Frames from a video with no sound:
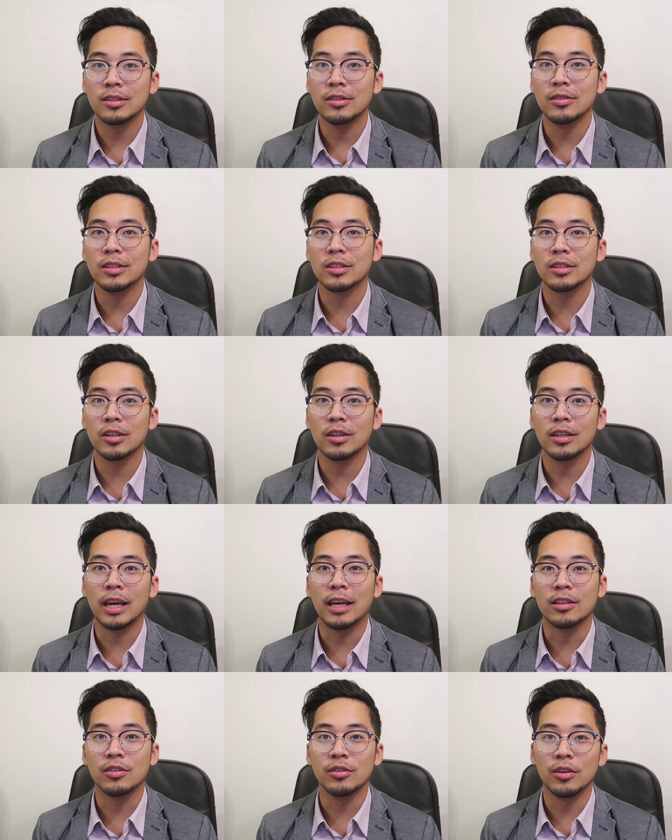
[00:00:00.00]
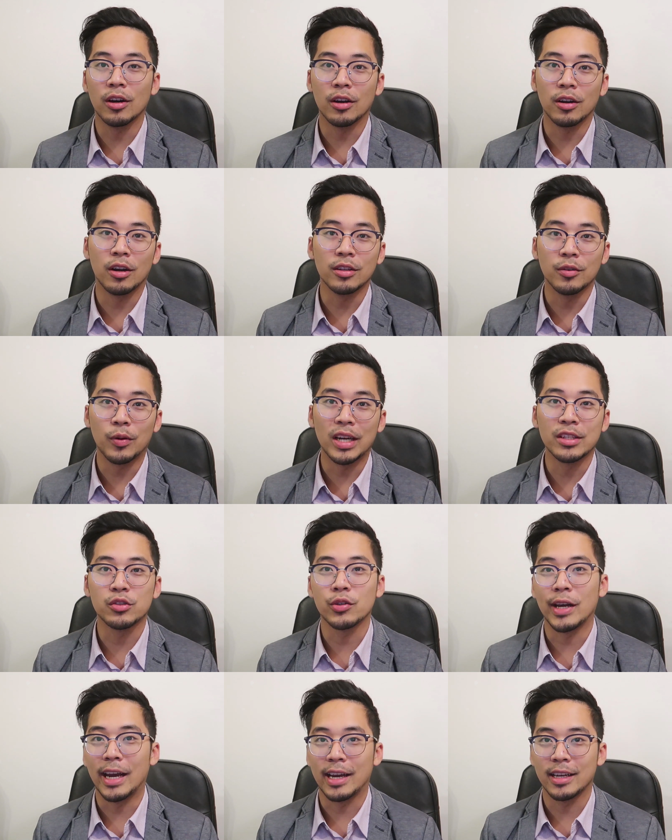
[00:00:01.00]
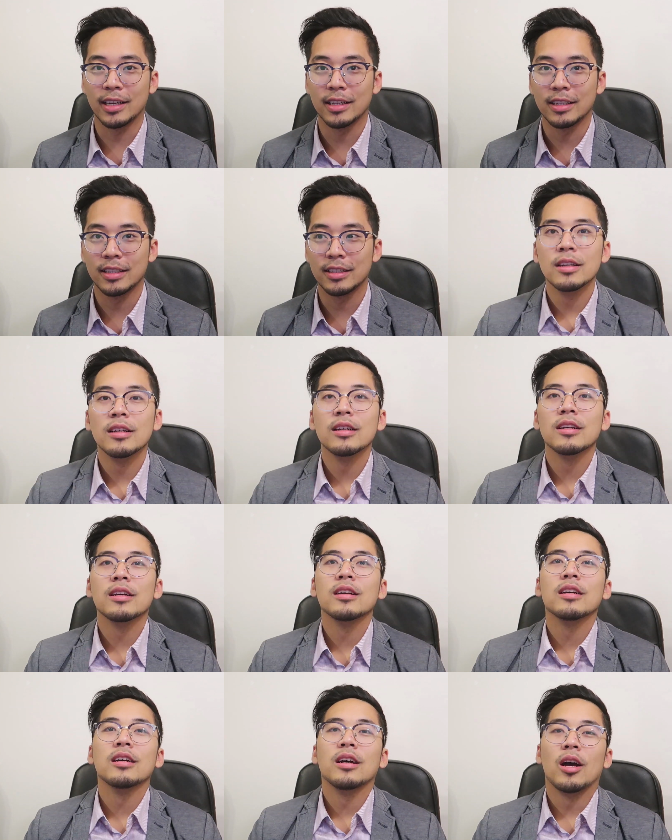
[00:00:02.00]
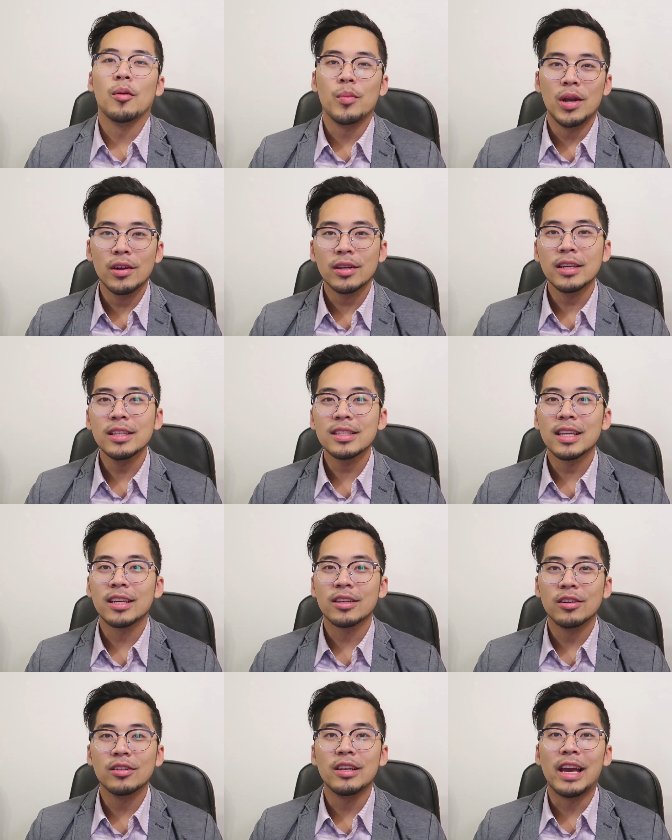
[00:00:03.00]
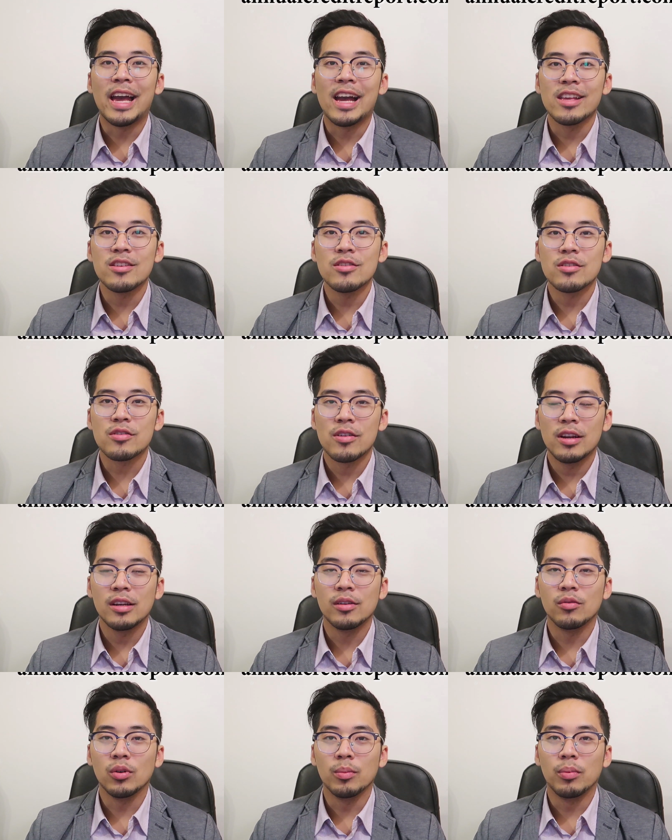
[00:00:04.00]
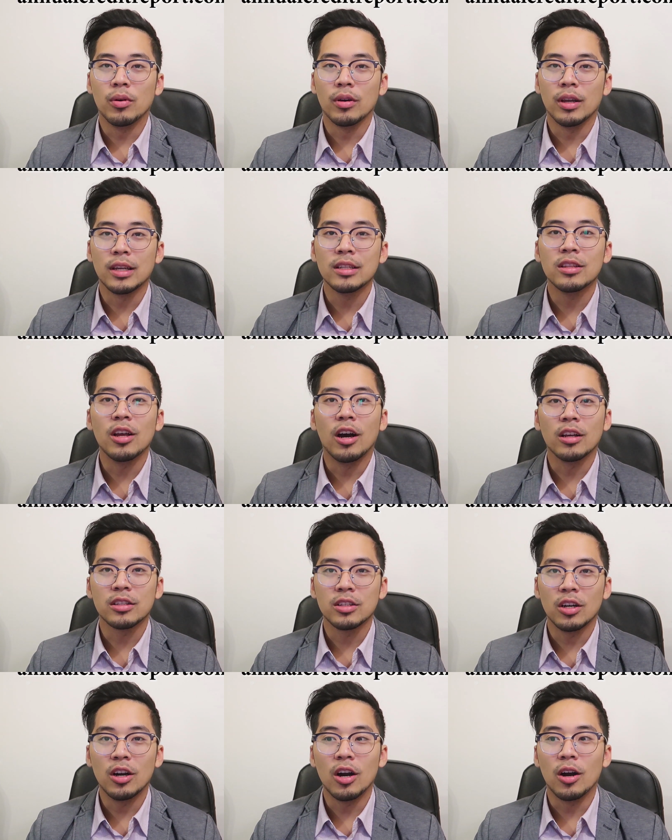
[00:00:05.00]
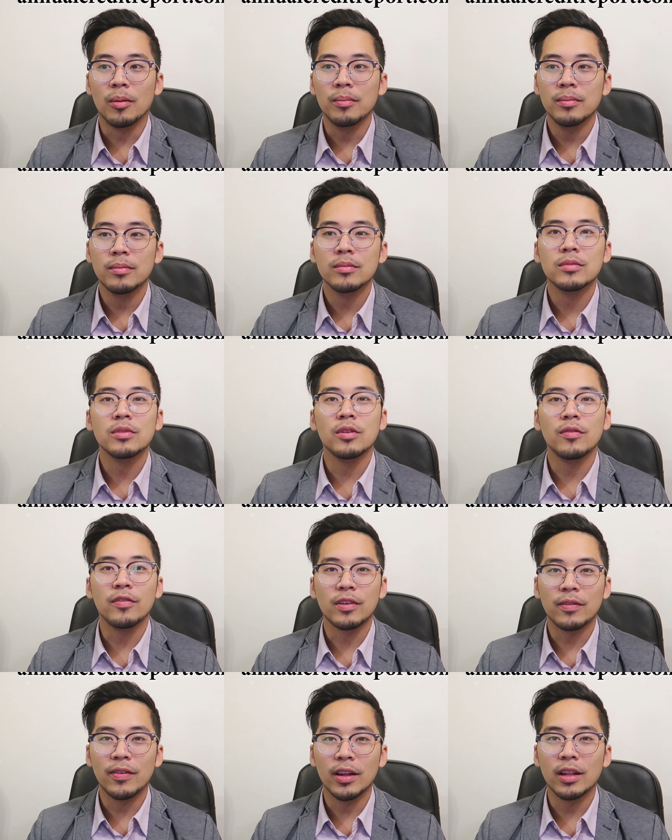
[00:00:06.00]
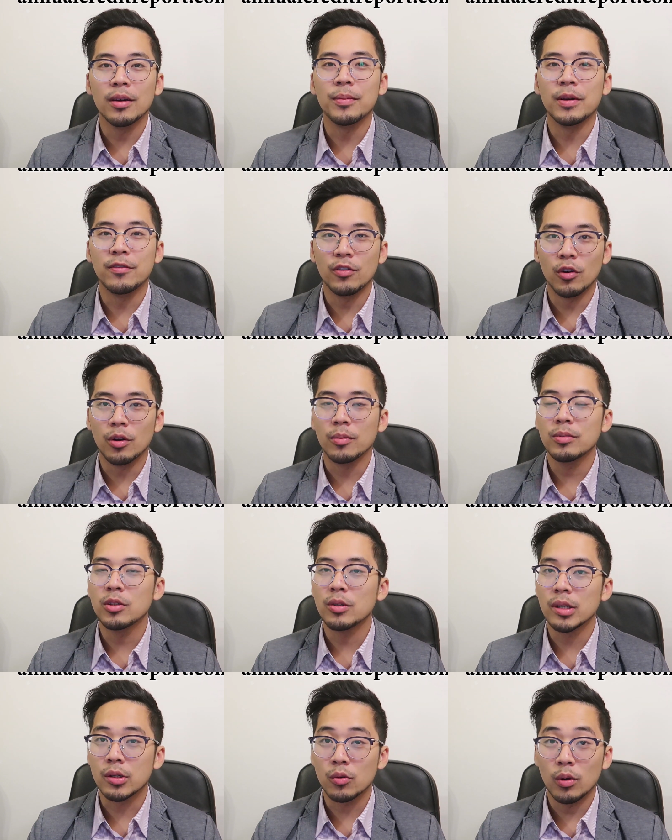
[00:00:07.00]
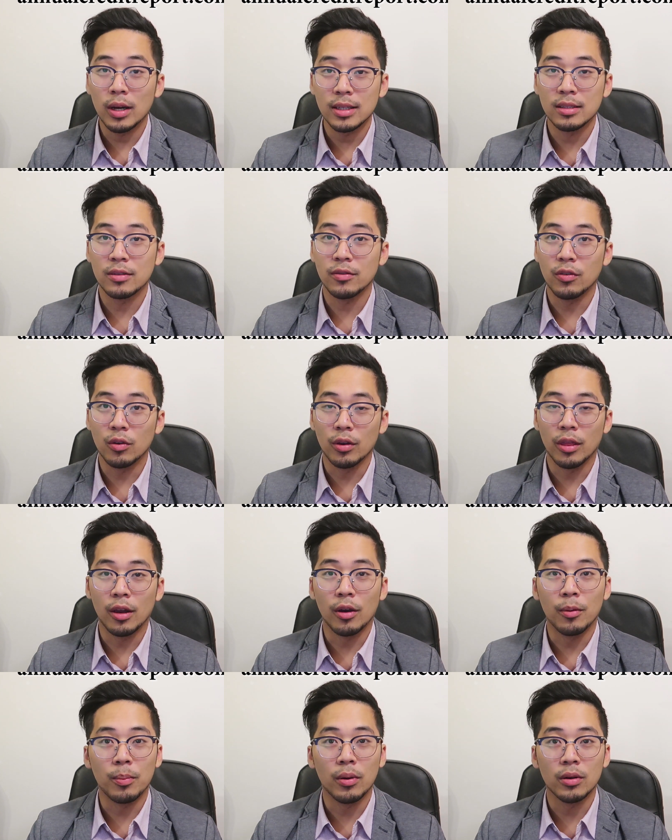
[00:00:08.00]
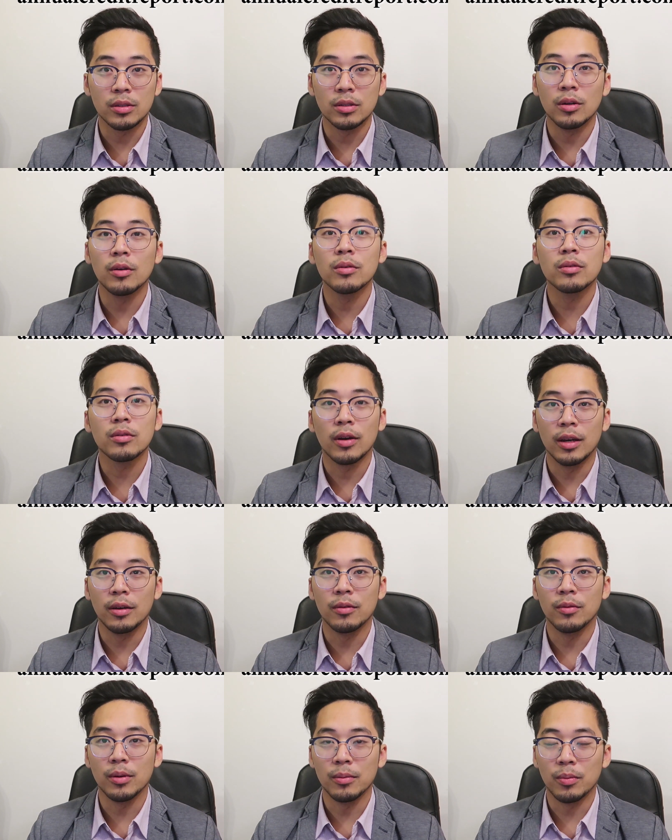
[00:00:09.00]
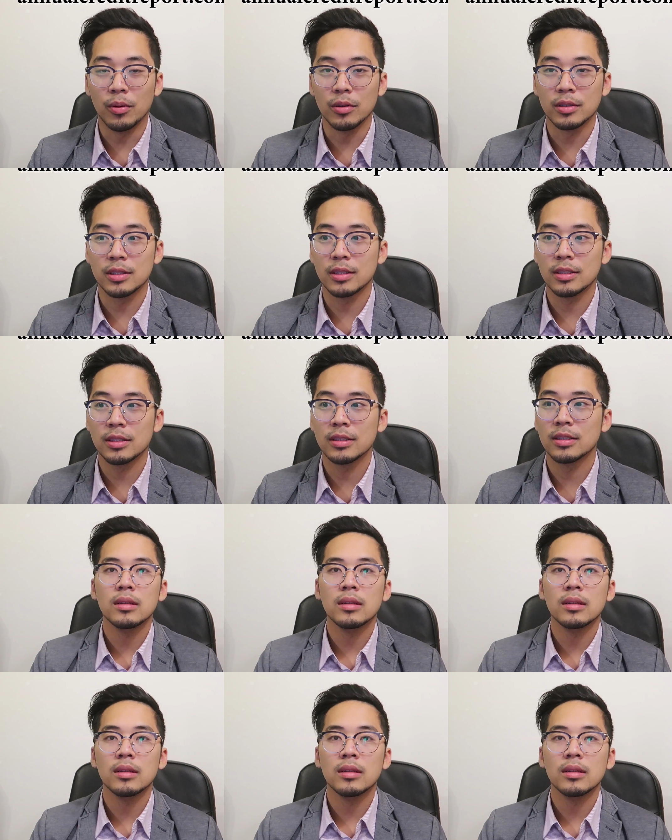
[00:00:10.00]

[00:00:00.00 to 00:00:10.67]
to ensure that you are on the right track. Americans can go to annual credit reporting dot com to fill up a form to request for their personal credit reports.